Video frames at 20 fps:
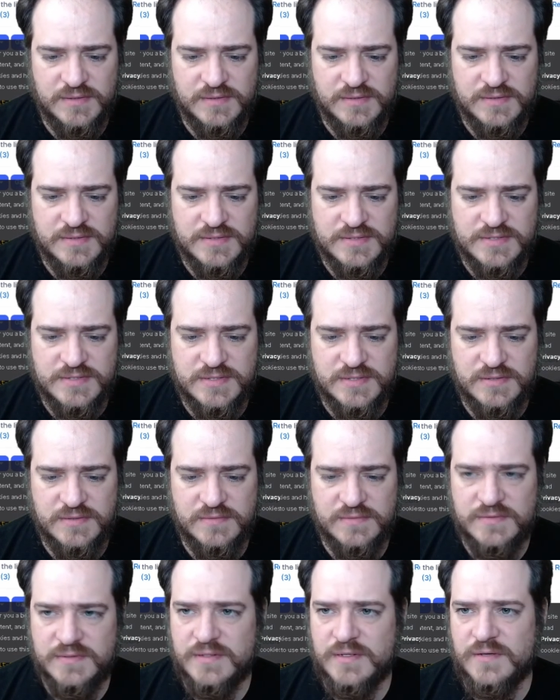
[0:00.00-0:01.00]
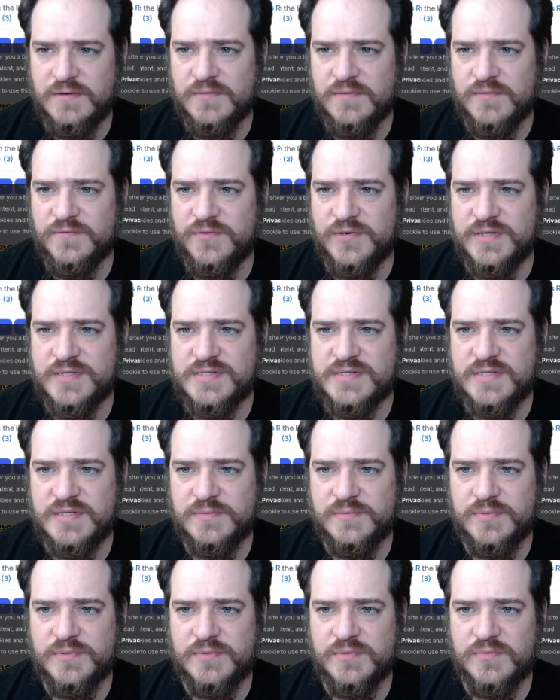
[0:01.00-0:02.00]
So now, for
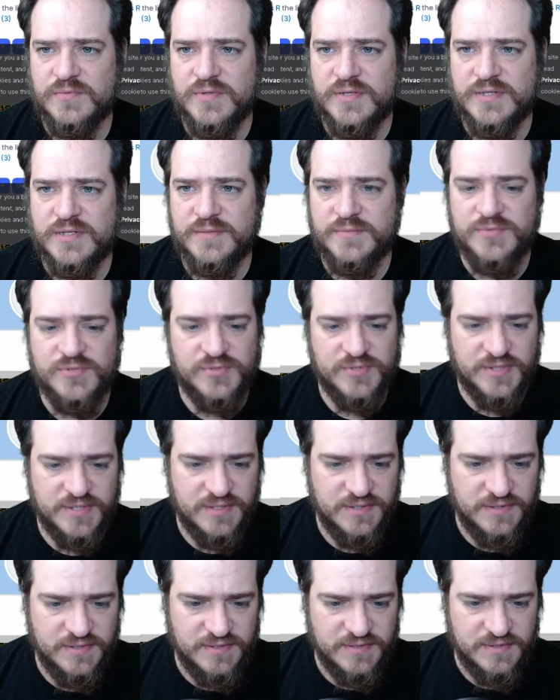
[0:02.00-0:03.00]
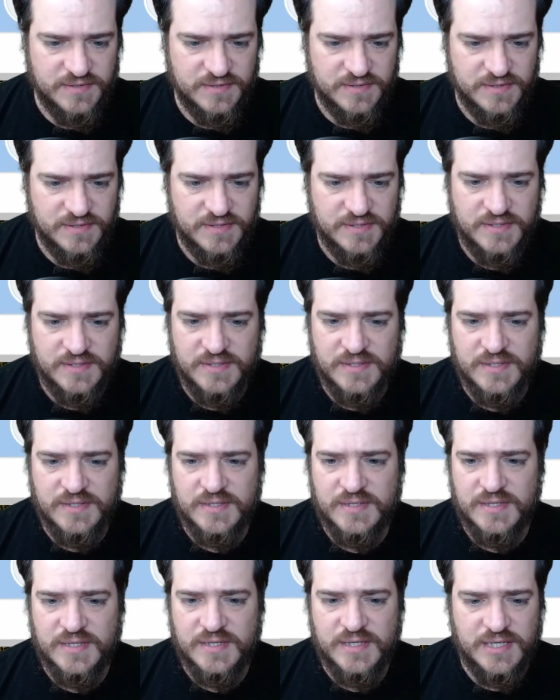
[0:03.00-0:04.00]
example, what I'm doing here,
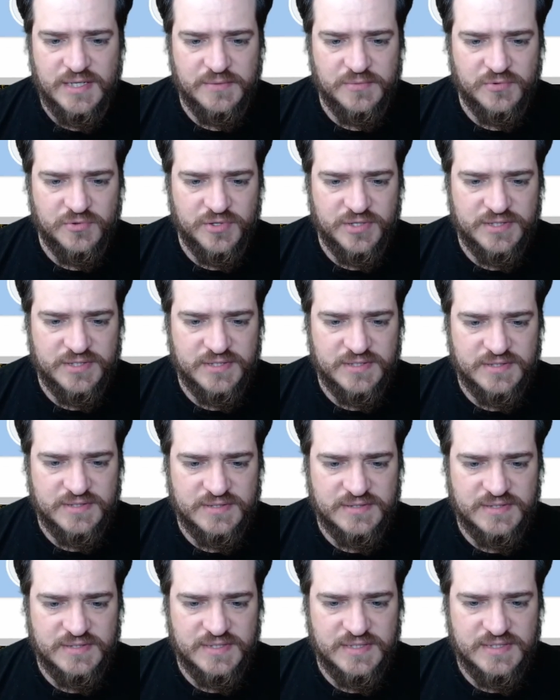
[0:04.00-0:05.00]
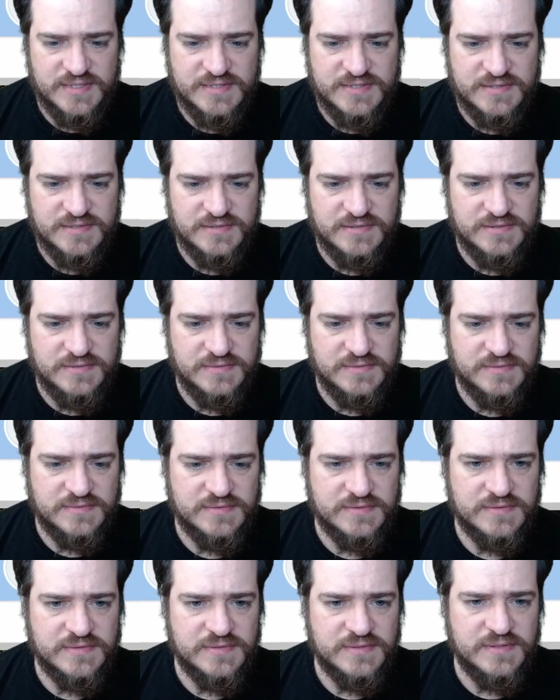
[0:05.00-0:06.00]
I'm creating the Tesla,
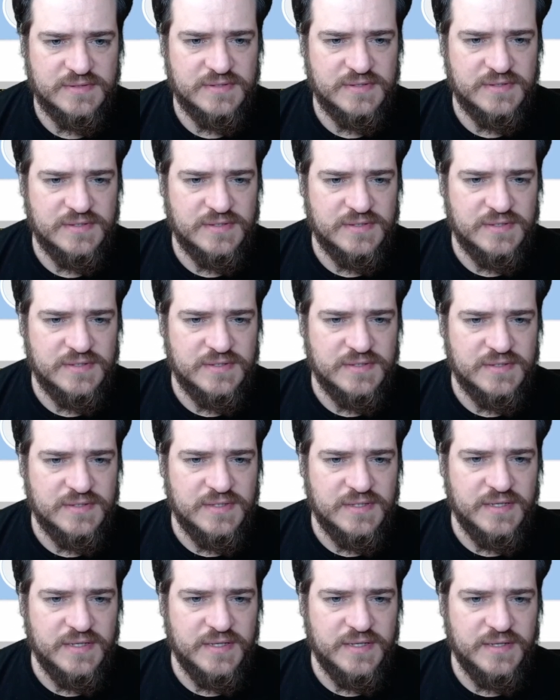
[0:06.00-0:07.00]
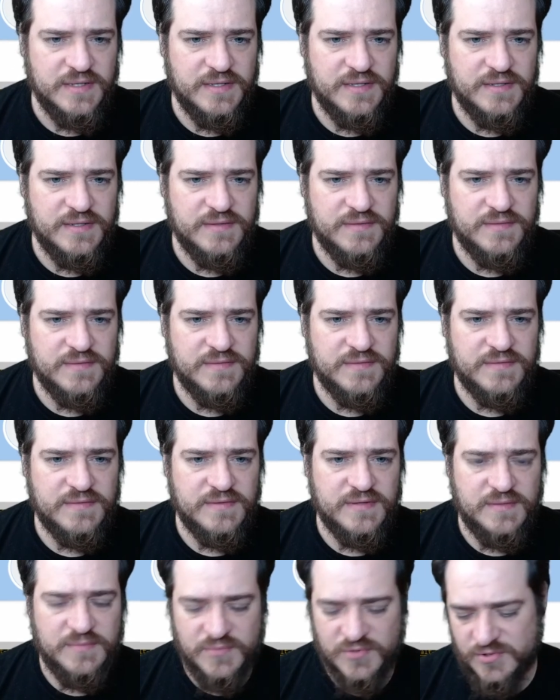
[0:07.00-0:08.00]
and
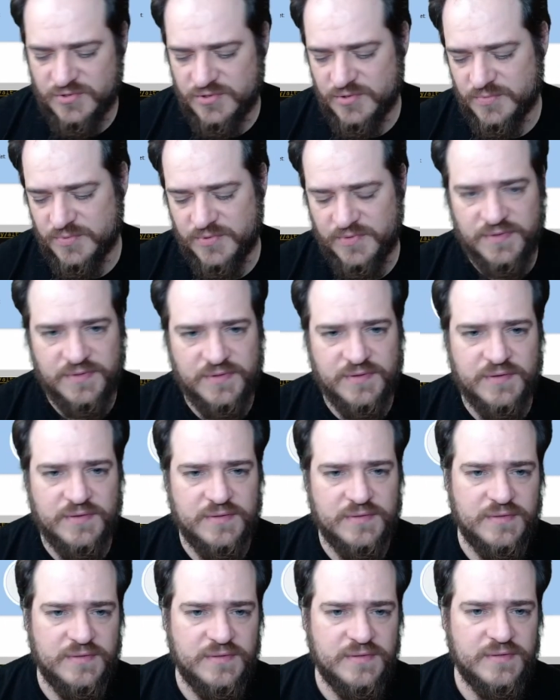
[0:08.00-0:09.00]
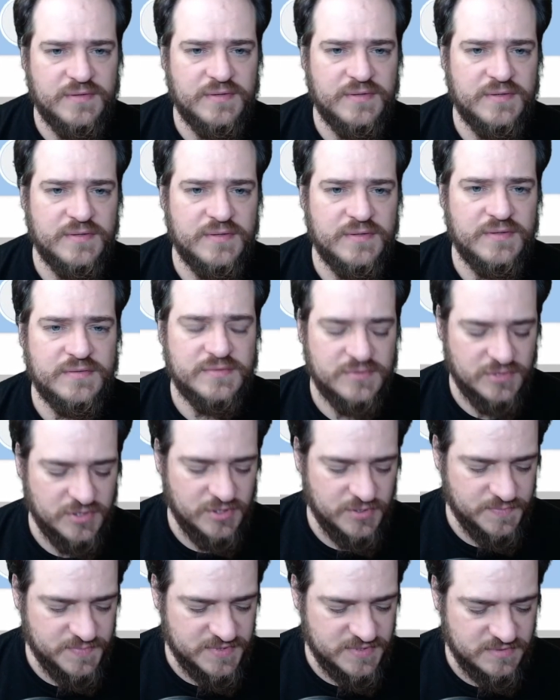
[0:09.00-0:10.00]
I'm going to put here,
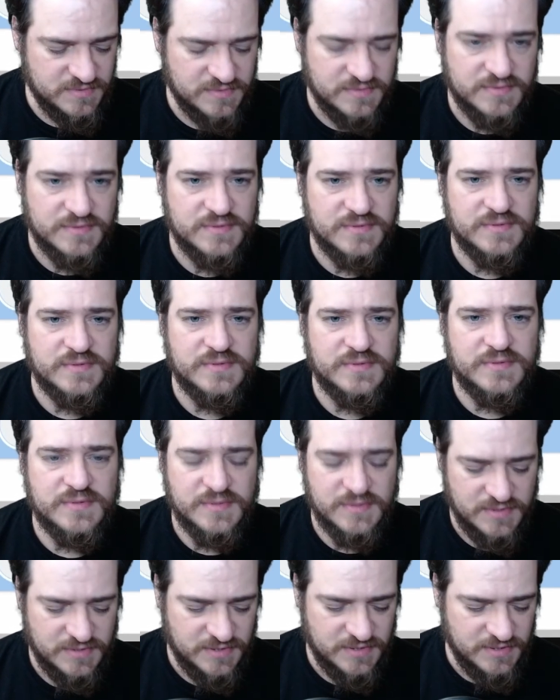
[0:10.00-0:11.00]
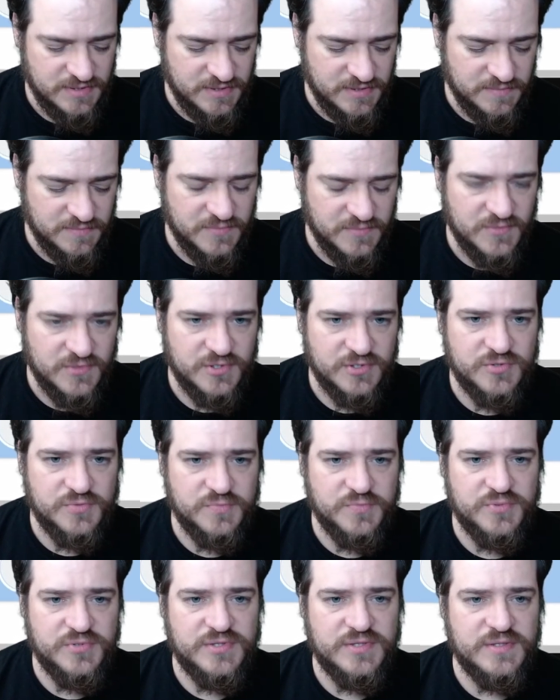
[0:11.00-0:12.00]
oops, going to
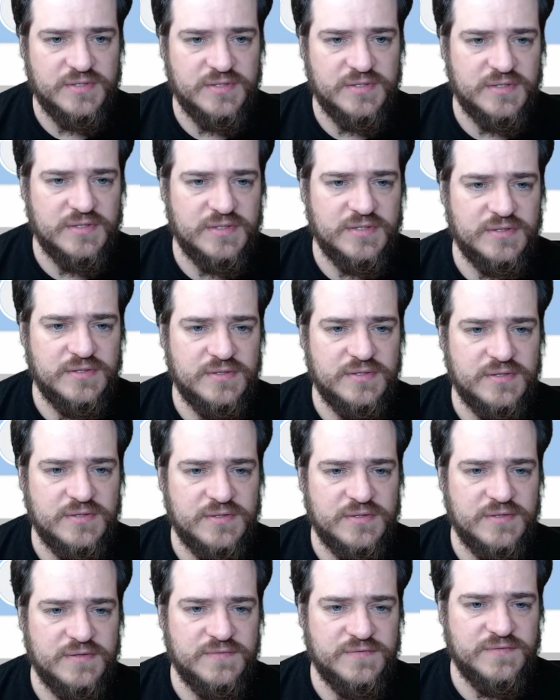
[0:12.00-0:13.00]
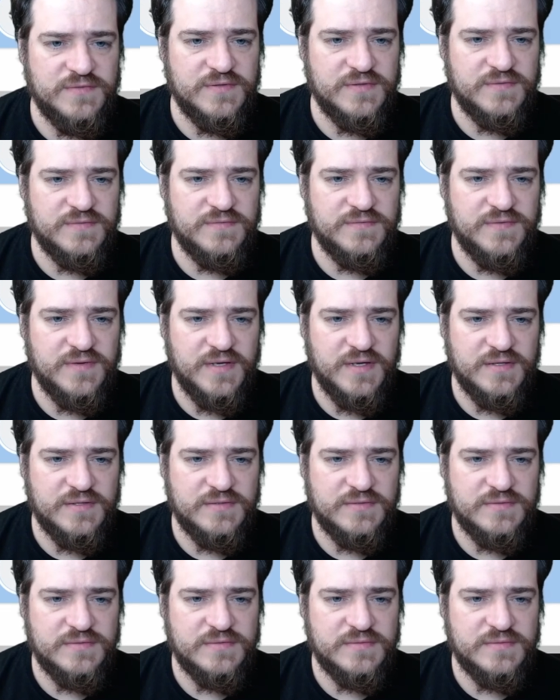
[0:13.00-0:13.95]
put here a different value.